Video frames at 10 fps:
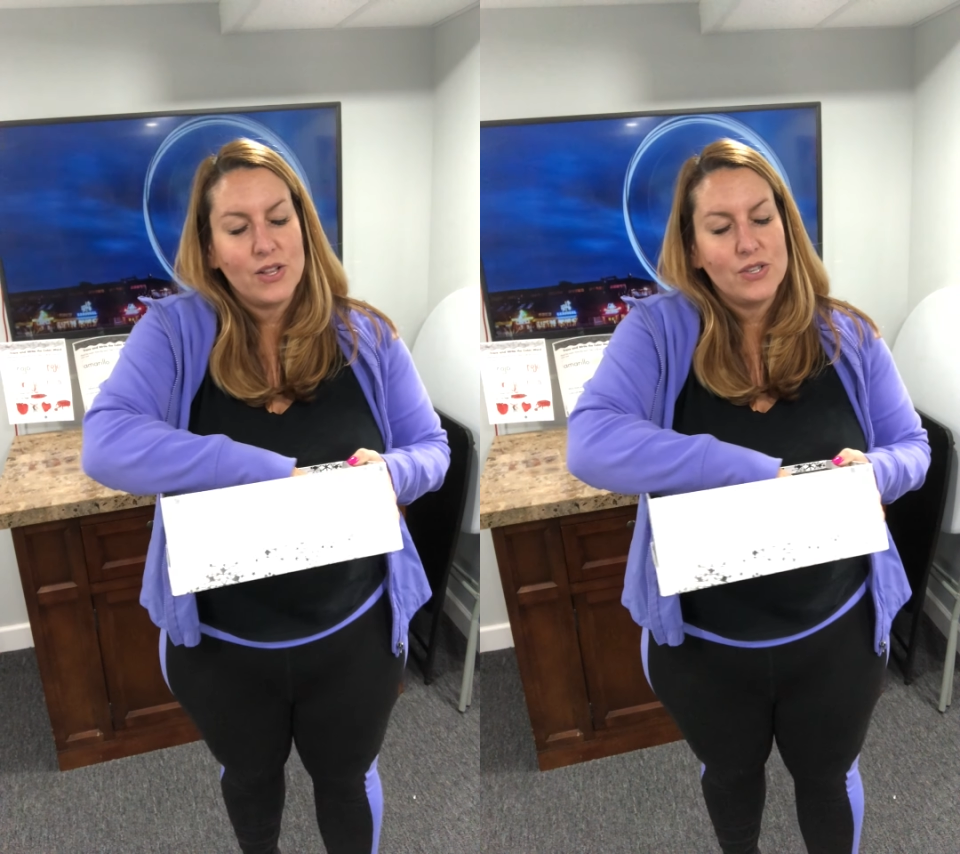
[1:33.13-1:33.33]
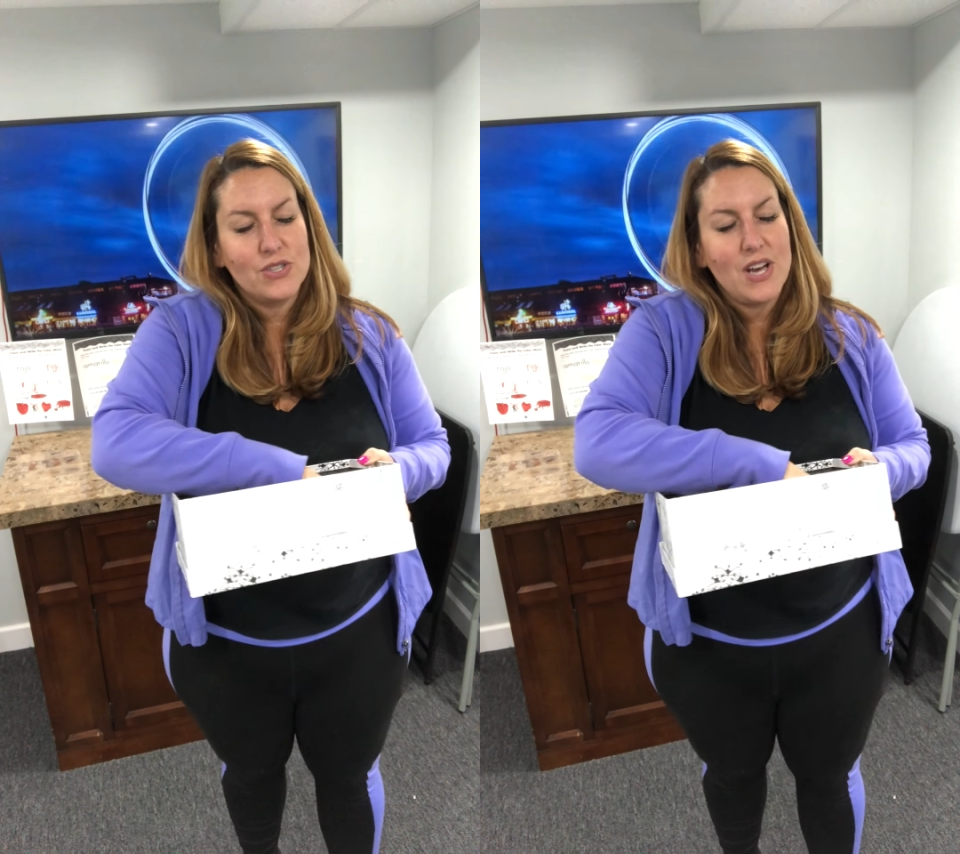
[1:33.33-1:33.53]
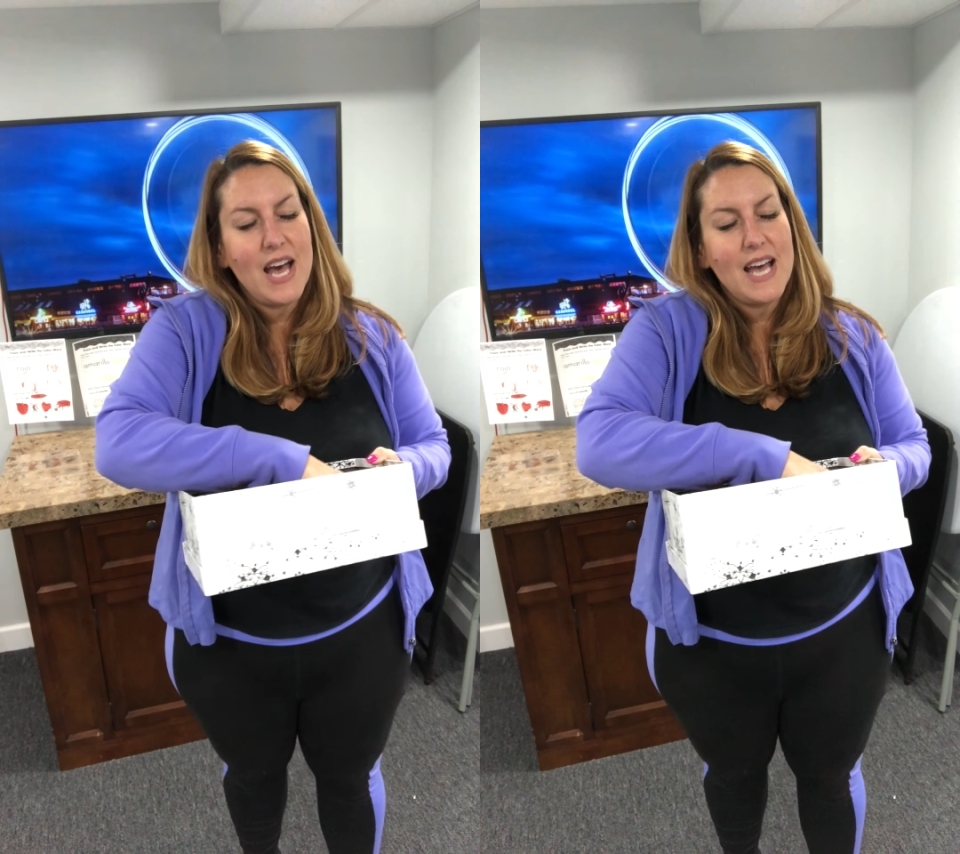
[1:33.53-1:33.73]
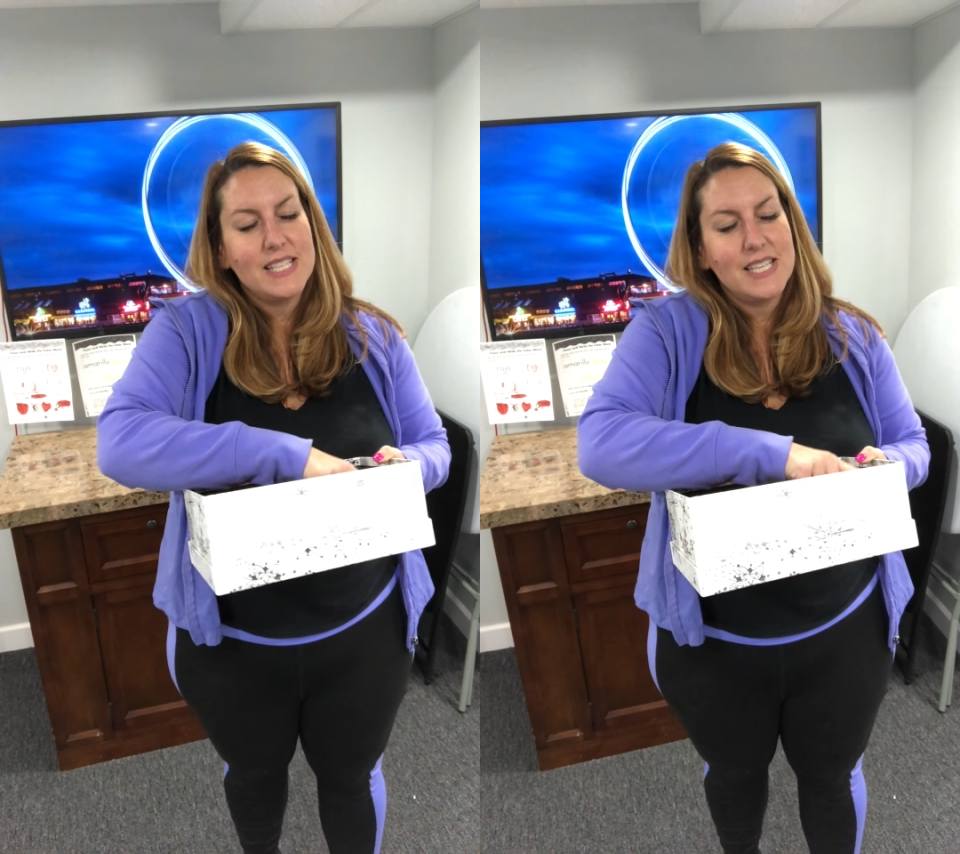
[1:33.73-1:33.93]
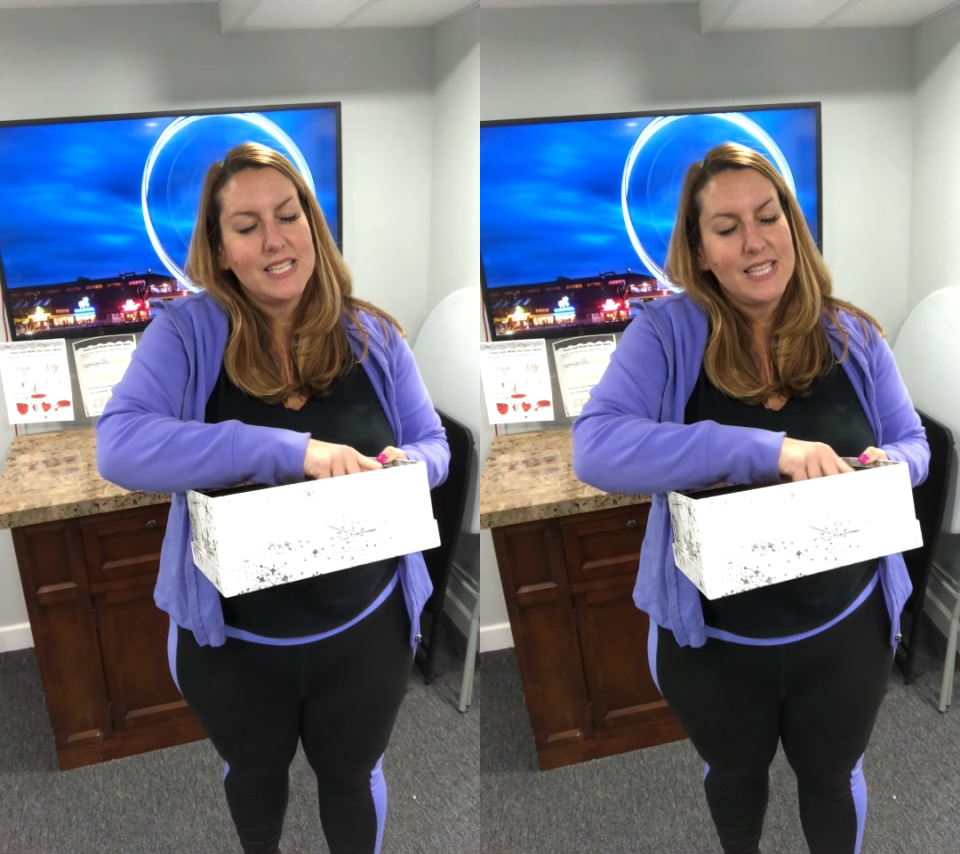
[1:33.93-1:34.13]
close your eyes,
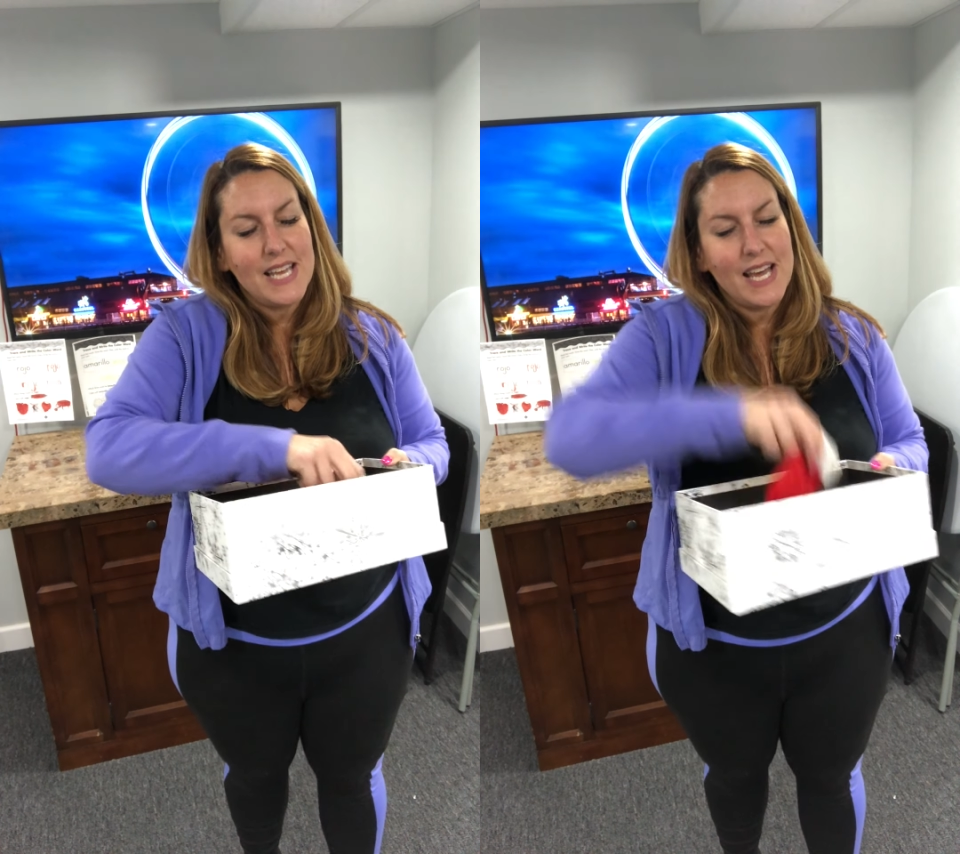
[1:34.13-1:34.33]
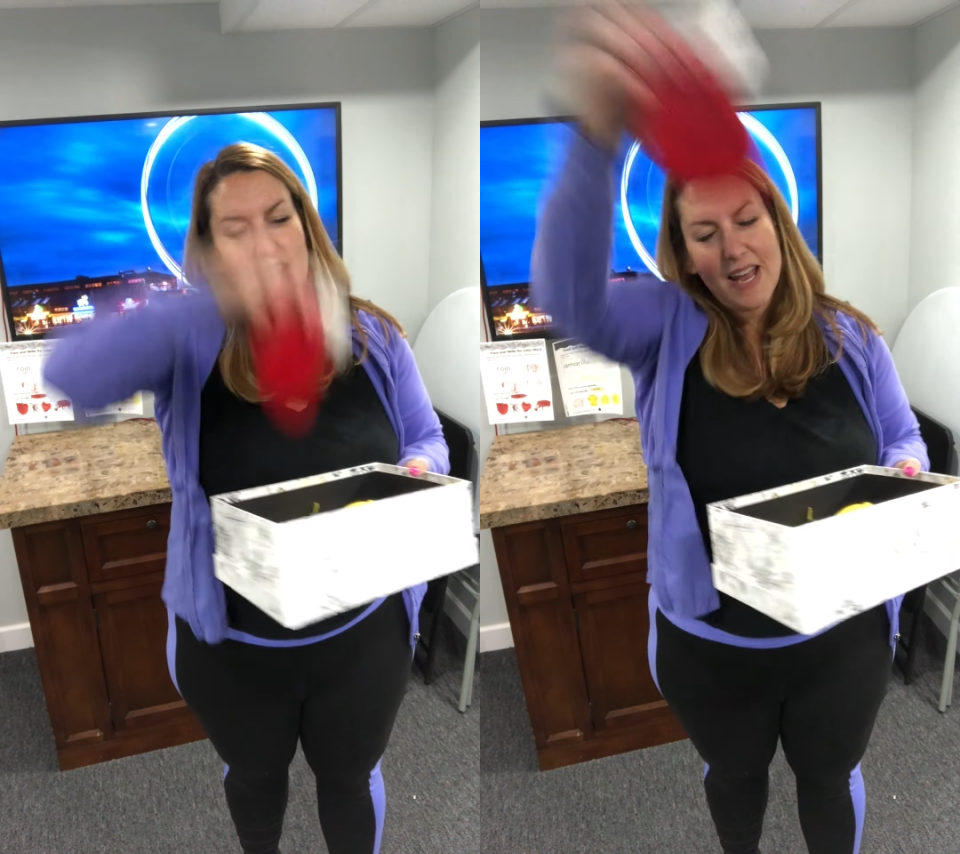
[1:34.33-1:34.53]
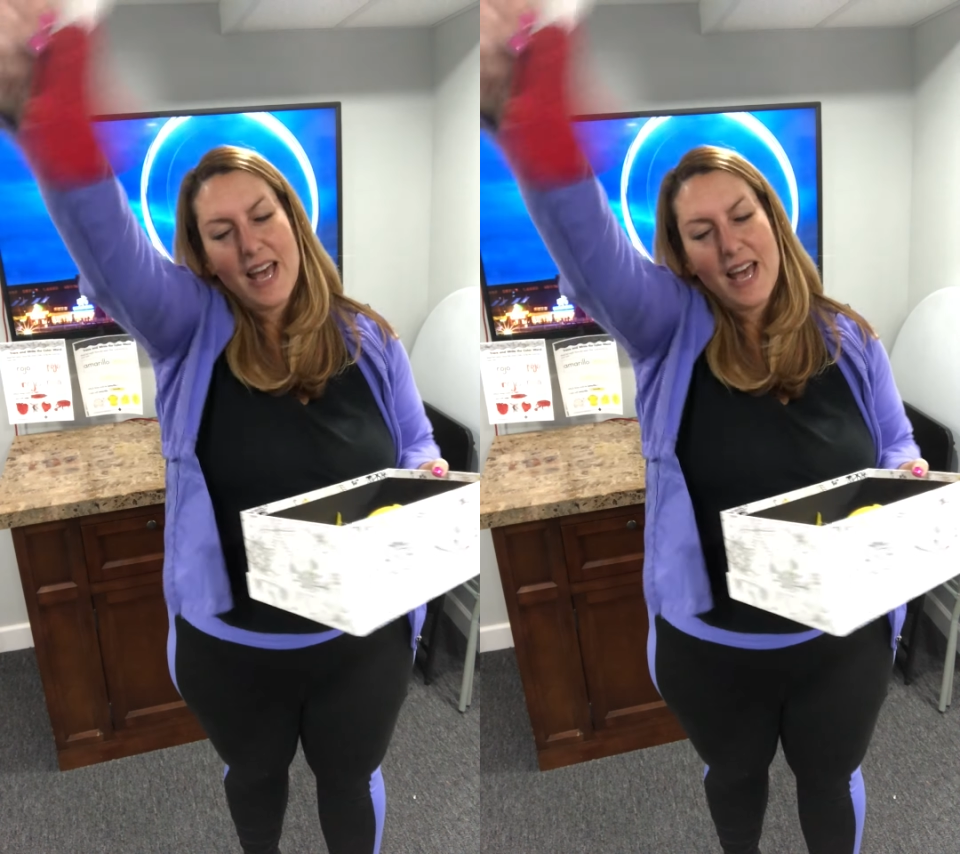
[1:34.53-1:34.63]
and they take out an